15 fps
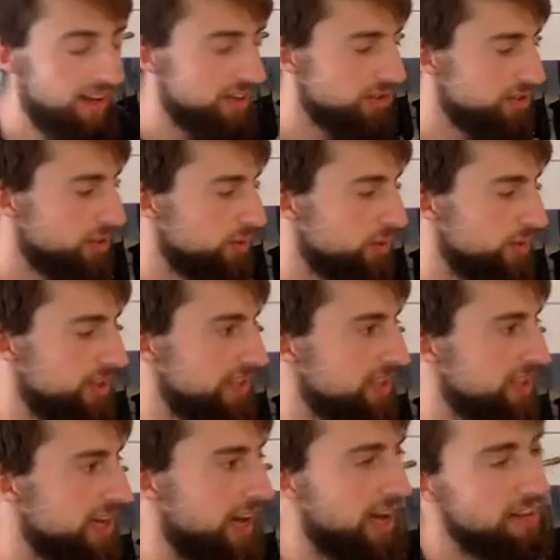So it's
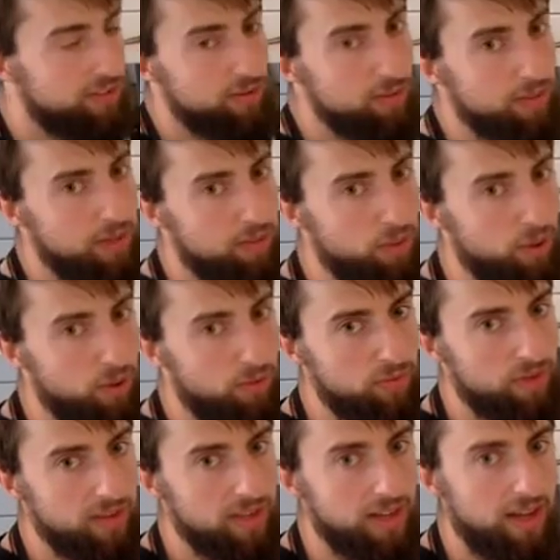hard to make
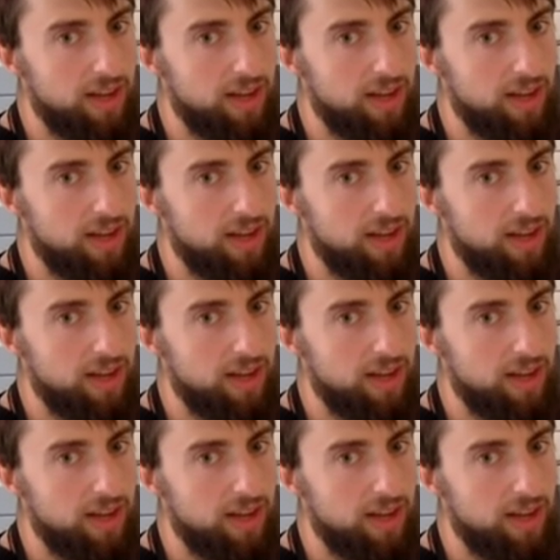perfect,